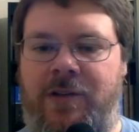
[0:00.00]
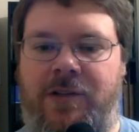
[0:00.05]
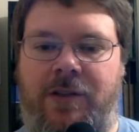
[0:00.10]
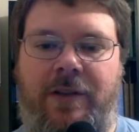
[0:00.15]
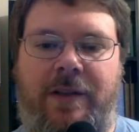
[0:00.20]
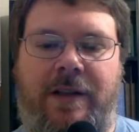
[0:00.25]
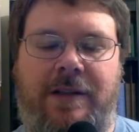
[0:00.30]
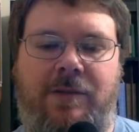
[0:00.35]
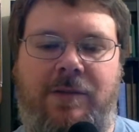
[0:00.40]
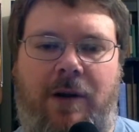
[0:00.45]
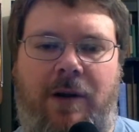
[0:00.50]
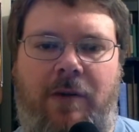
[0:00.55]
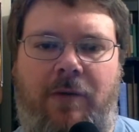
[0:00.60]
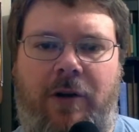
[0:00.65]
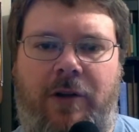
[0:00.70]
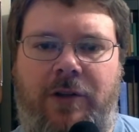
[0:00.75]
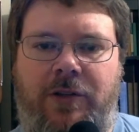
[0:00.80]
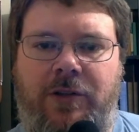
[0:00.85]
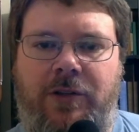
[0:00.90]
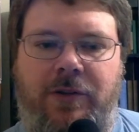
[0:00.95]
So that's what I
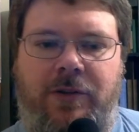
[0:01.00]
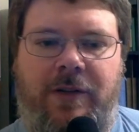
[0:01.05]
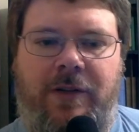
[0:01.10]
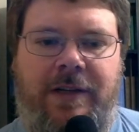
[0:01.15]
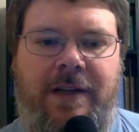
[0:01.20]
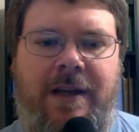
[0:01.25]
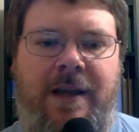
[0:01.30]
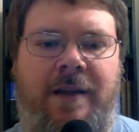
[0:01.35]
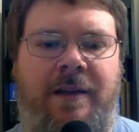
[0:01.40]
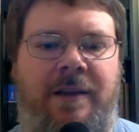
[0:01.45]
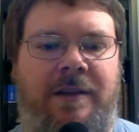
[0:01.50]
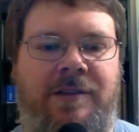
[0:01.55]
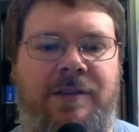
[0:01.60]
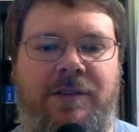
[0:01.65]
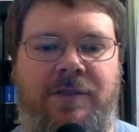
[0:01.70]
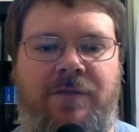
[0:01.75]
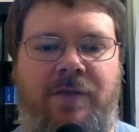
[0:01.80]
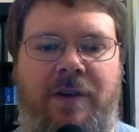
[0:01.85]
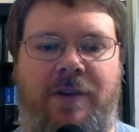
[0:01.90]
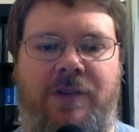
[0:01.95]
wanted to do today. It's
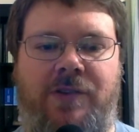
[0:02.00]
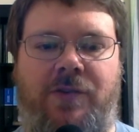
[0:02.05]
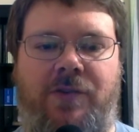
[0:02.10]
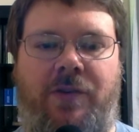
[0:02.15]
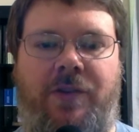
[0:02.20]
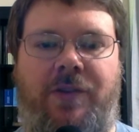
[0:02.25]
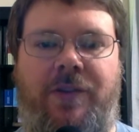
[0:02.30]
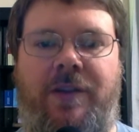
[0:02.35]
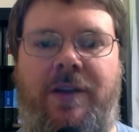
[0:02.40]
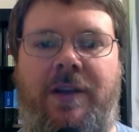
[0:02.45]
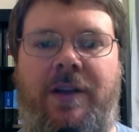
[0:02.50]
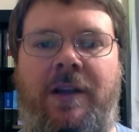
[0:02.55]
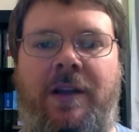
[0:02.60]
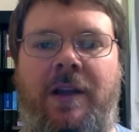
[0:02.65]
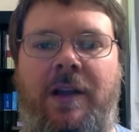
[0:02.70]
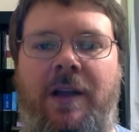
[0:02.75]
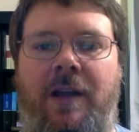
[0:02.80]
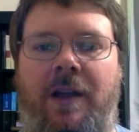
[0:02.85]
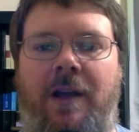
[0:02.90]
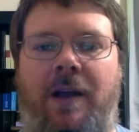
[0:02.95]
just a very short thing.
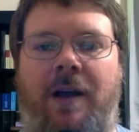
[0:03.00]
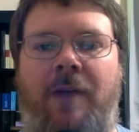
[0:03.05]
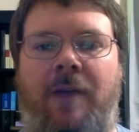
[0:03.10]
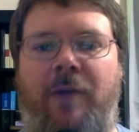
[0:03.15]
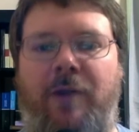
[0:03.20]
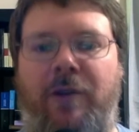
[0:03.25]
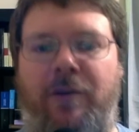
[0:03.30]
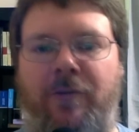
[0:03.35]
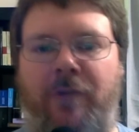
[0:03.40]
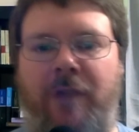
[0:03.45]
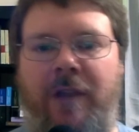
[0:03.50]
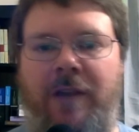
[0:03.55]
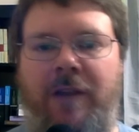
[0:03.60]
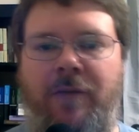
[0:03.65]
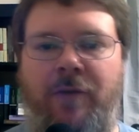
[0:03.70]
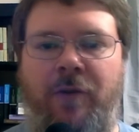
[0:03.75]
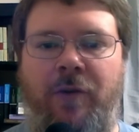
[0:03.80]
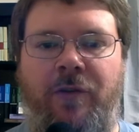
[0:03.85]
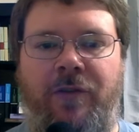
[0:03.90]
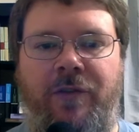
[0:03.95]
When you read
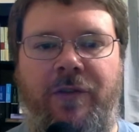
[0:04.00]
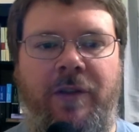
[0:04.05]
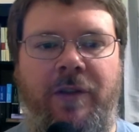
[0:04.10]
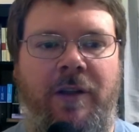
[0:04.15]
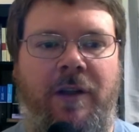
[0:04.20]
Ruth,